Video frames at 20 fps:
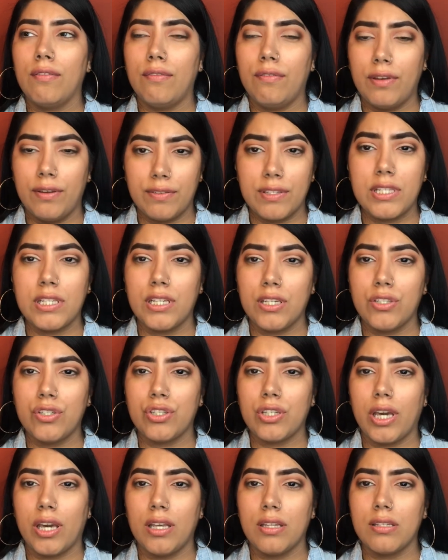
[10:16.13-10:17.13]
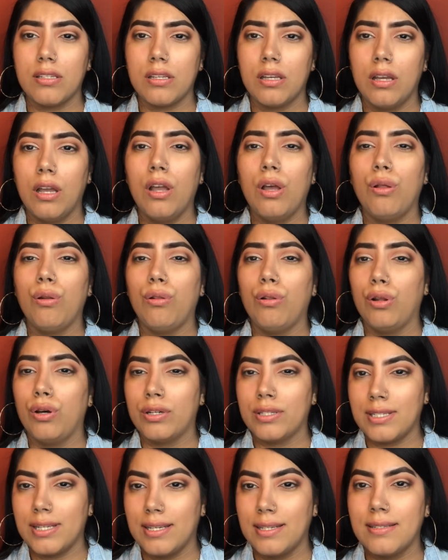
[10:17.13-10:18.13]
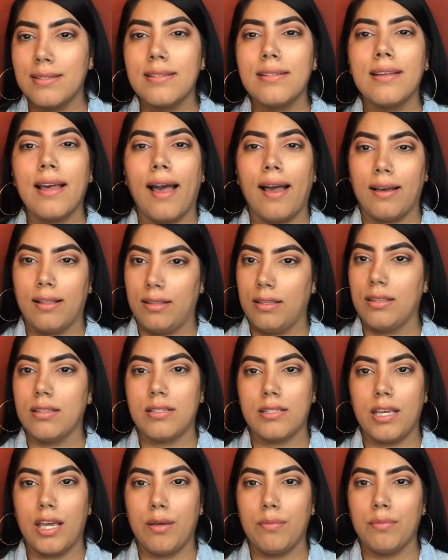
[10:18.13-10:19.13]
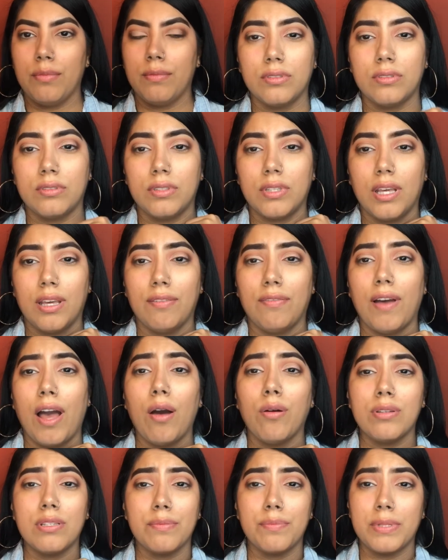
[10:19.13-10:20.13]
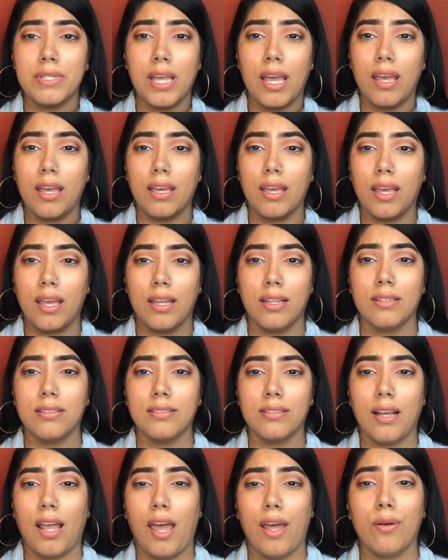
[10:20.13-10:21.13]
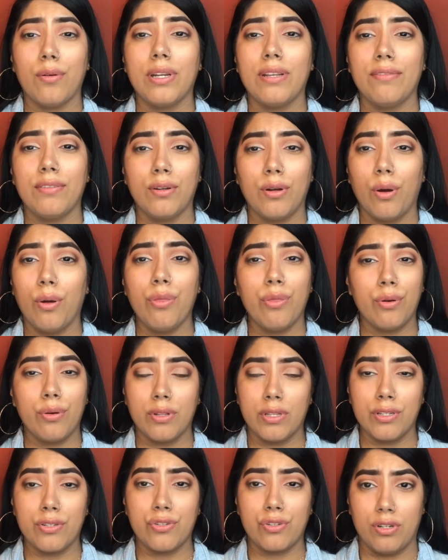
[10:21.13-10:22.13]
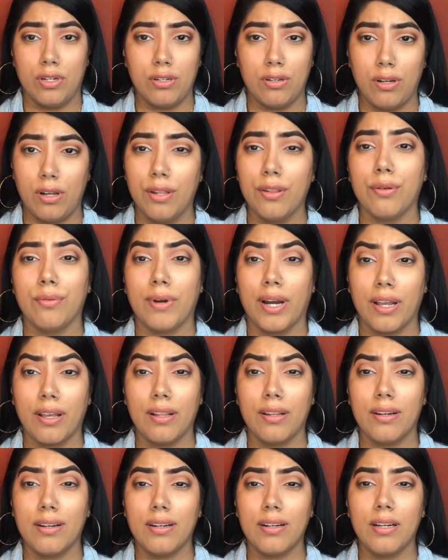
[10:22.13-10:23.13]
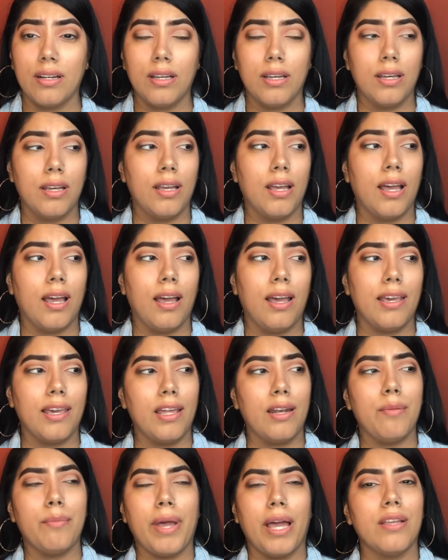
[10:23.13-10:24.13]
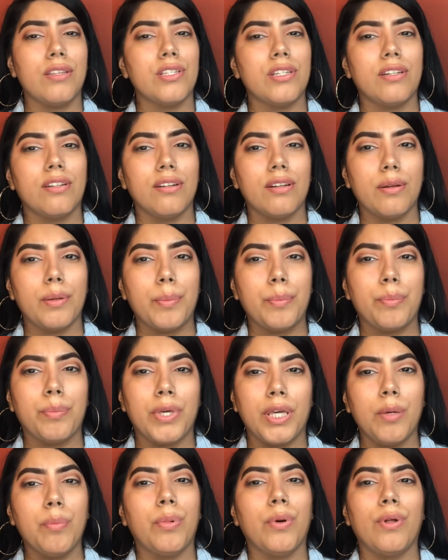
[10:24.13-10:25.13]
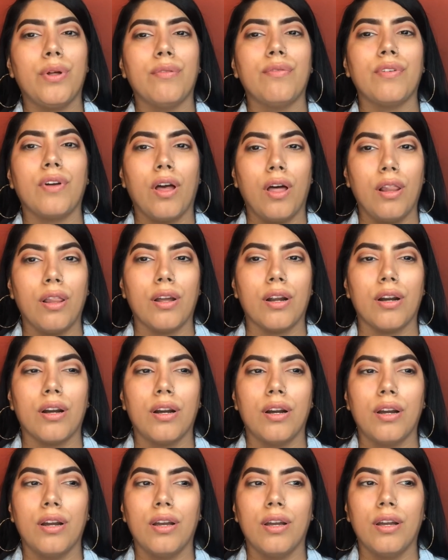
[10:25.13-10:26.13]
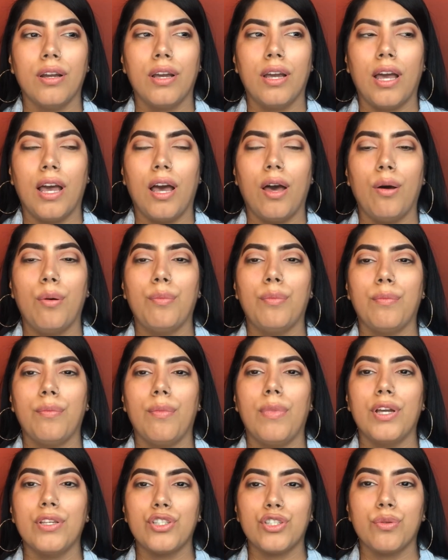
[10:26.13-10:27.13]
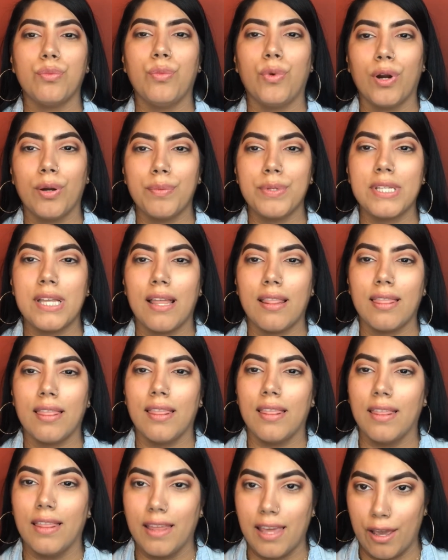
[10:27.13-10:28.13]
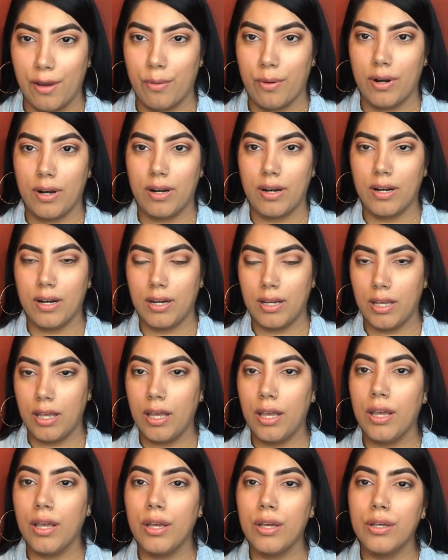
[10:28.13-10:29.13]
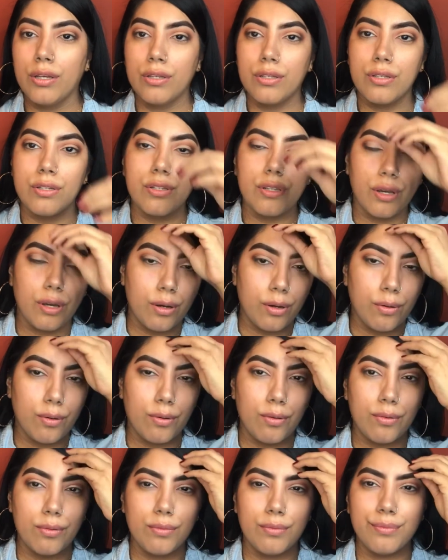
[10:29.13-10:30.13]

15 shades looked exactly the same. If I was upset, and I don't even go through this struggle on the regular, I can imagine people of color how much more upset they were. So